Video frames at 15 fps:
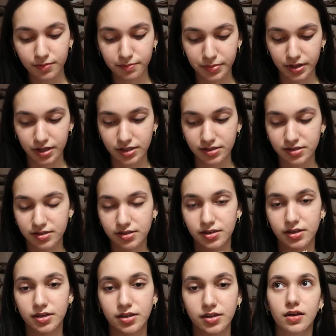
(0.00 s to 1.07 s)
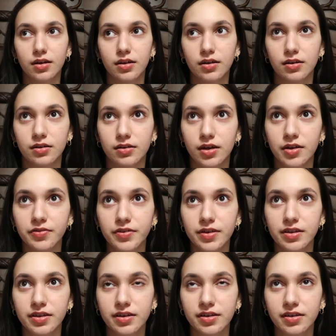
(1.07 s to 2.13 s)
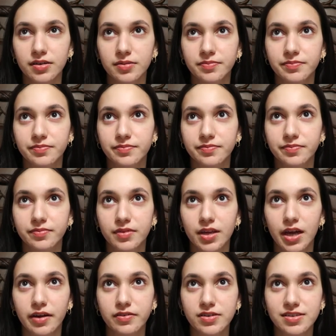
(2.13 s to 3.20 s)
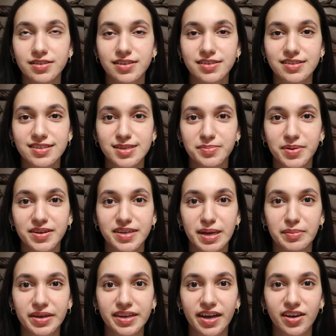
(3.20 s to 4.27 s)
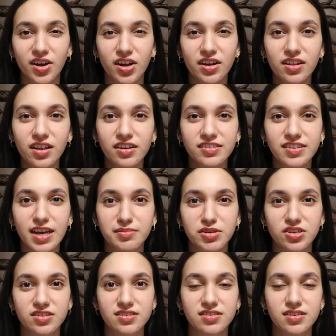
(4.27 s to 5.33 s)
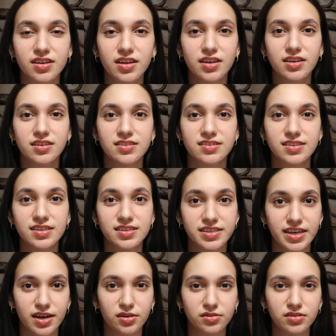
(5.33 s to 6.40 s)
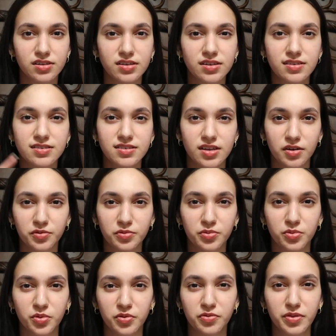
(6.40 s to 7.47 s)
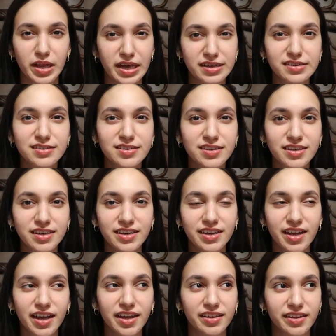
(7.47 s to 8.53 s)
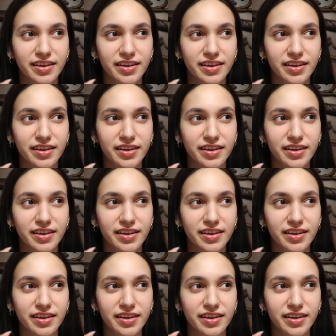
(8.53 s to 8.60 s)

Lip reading: But I feel like ever since the pandemic, I got a lot of time to just sit down, self-reflect, and